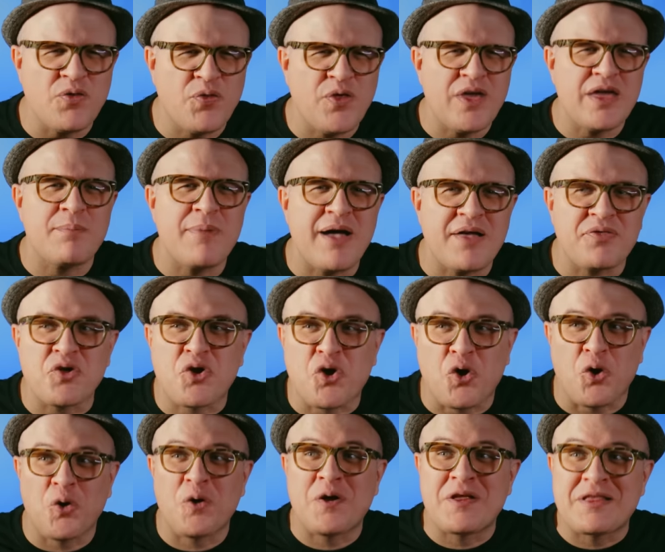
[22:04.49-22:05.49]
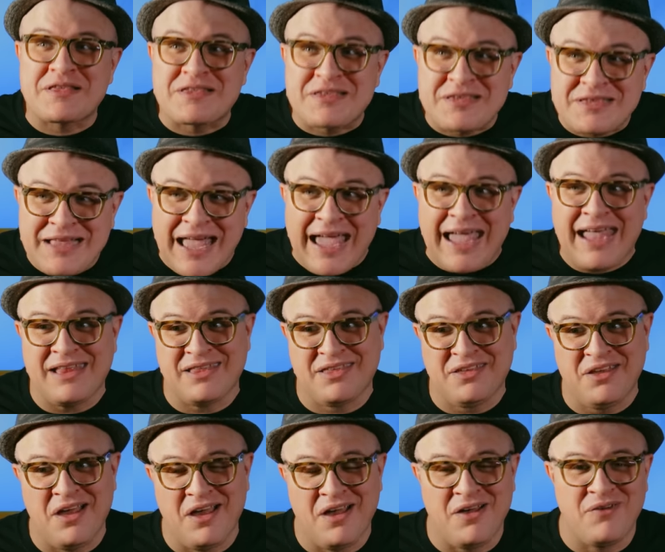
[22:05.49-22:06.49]
do you think about the current
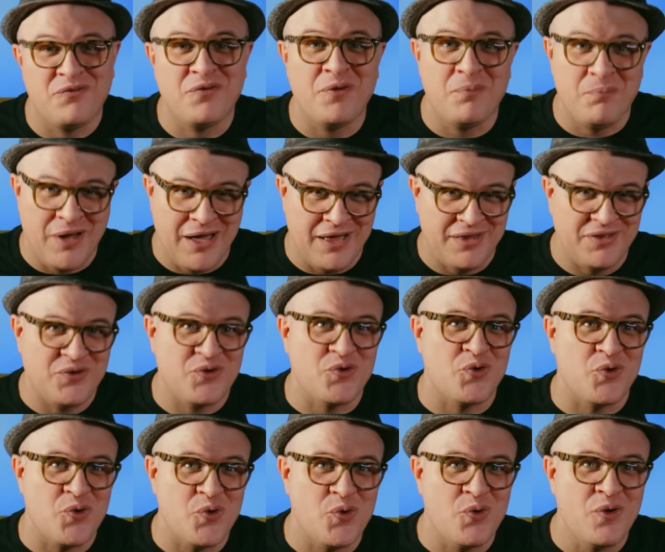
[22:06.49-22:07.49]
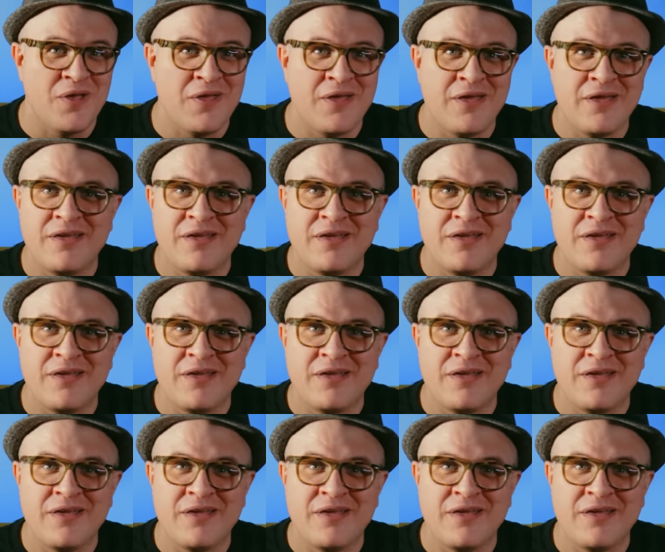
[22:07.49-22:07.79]
state of Motley Crue?